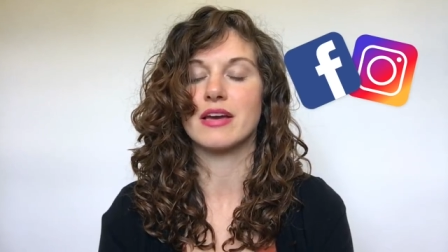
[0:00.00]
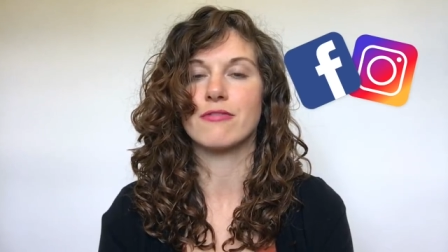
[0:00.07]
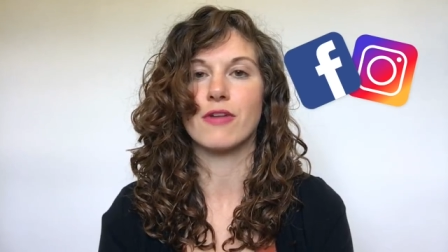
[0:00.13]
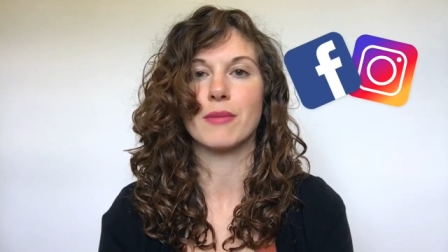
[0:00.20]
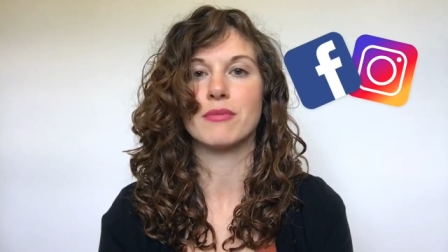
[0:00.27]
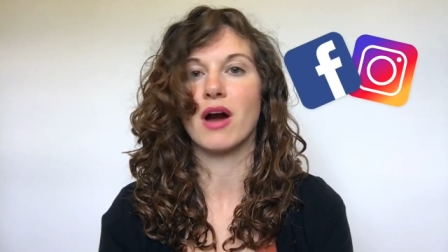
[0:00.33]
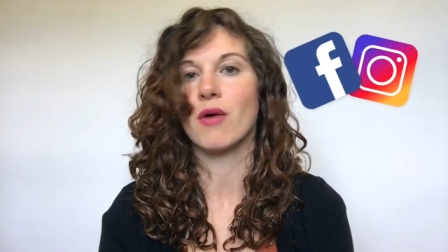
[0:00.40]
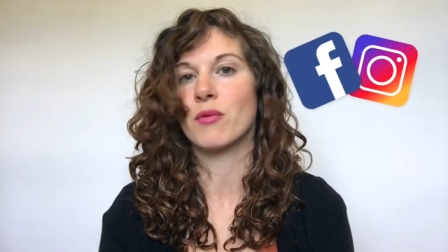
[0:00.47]
If
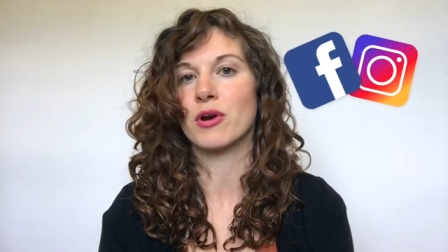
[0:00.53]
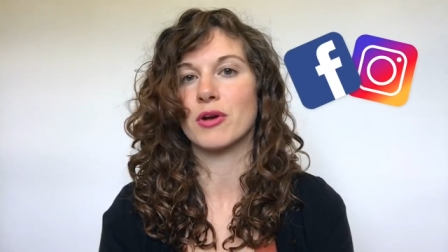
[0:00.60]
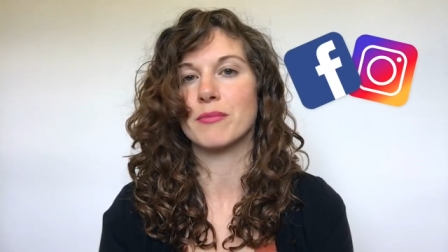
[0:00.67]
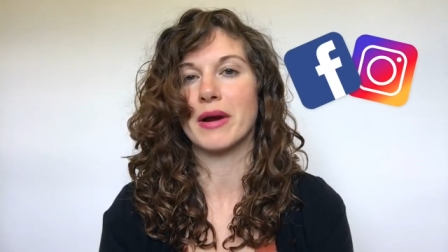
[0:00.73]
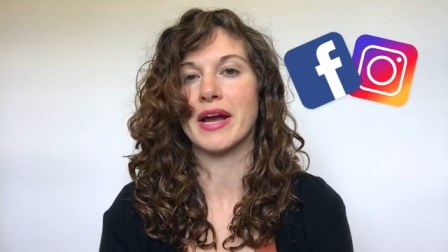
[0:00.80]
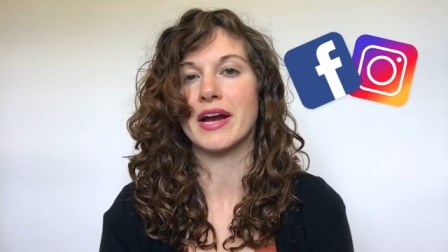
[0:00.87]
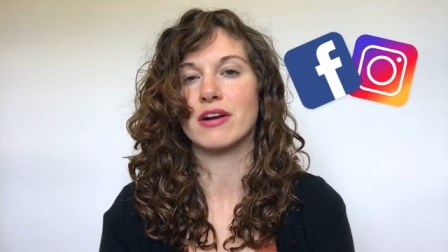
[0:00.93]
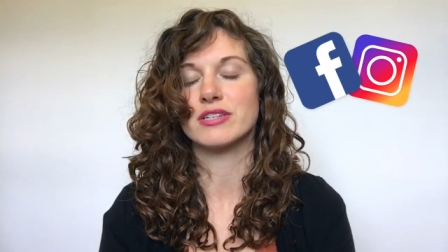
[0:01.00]
I'm not wearing
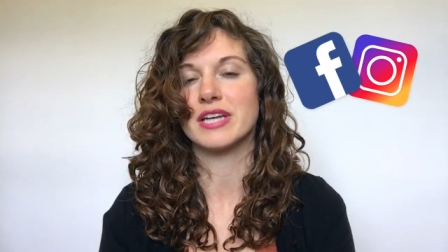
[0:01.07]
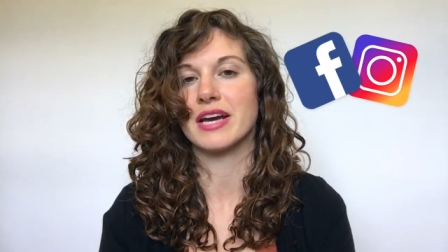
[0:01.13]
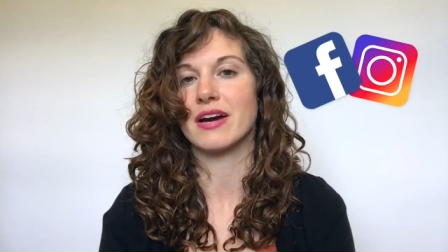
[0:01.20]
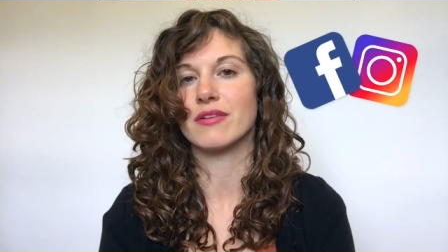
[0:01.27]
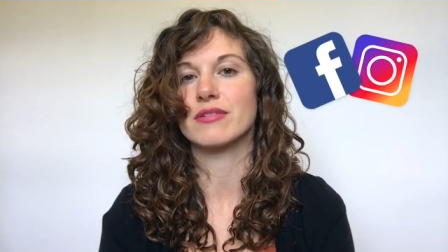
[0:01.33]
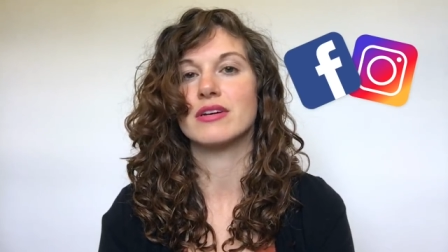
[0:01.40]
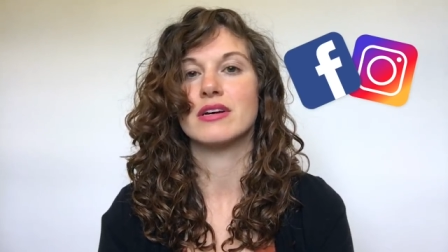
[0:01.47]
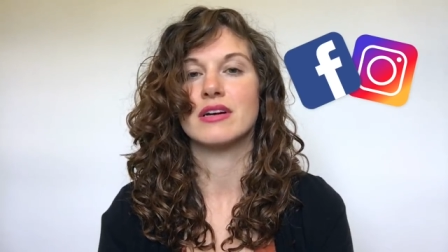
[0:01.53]
my hair
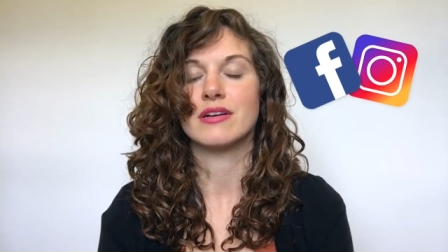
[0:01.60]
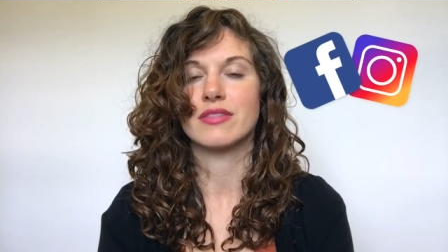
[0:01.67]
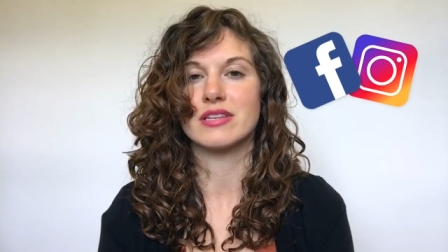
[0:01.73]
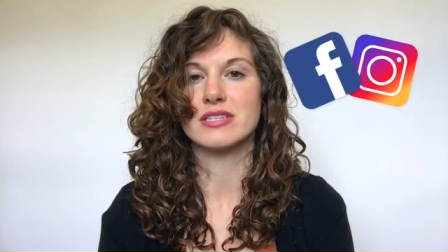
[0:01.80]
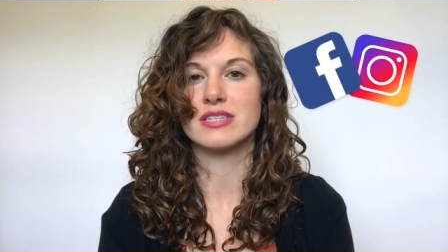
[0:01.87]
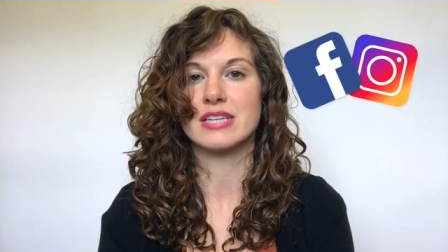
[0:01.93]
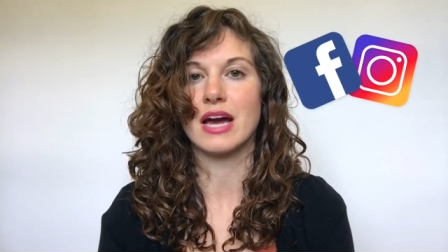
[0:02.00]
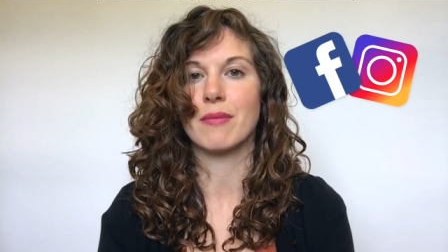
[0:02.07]
down,
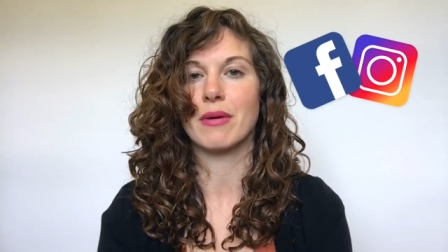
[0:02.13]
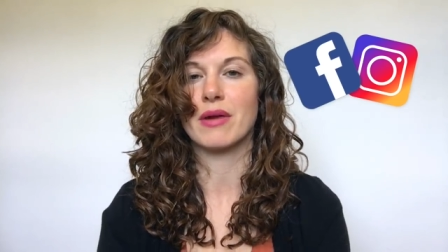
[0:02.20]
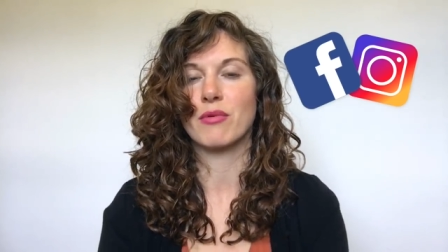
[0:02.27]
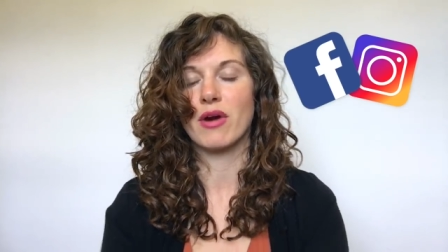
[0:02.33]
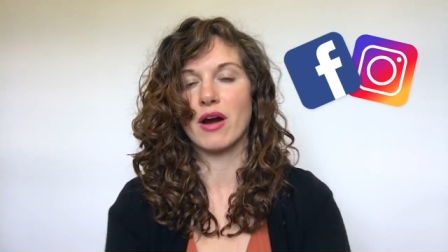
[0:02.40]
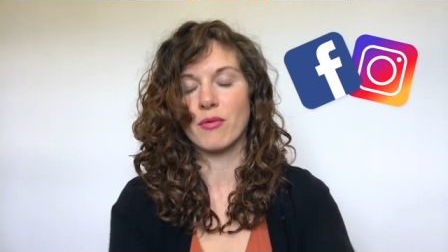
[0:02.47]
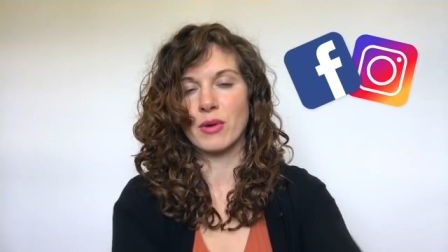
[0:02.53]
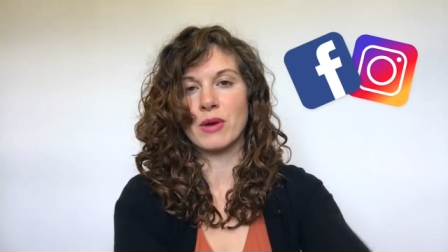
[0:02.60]
this is how
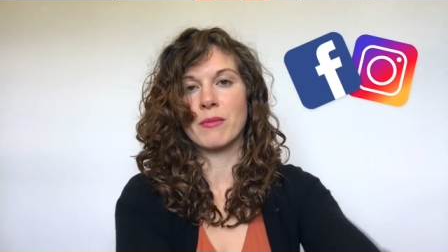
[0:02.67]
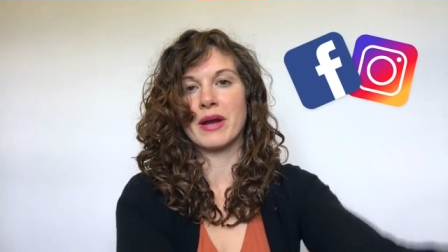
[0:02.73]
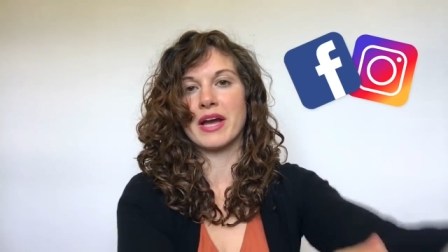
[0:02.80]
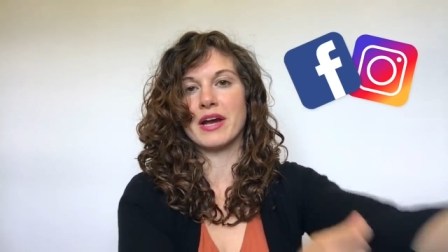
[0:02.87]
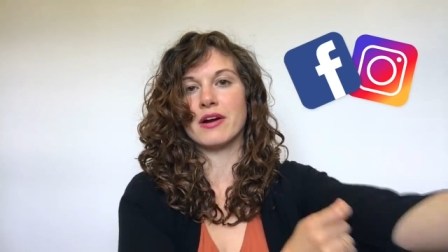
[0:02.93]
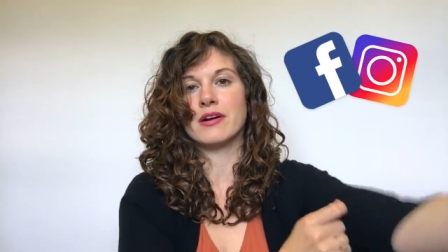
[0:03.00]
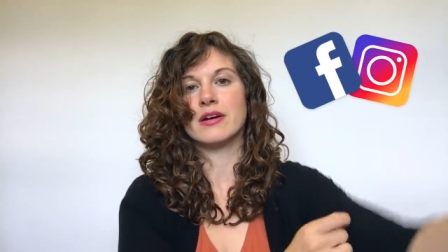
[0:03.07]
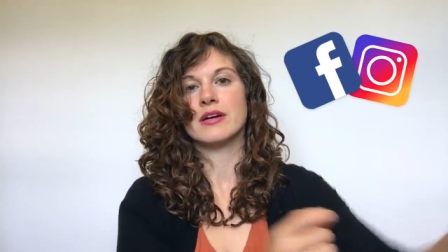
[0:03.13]
I wear my
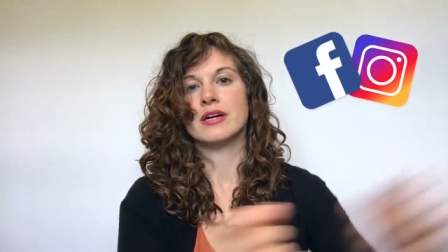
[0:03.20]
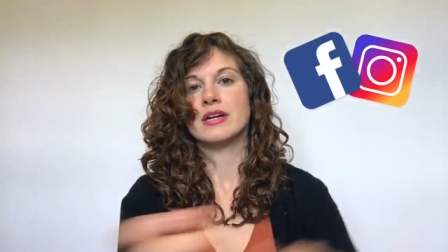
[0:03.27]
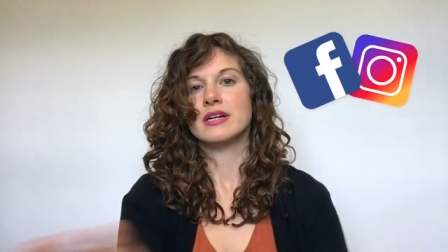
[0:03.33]
hair.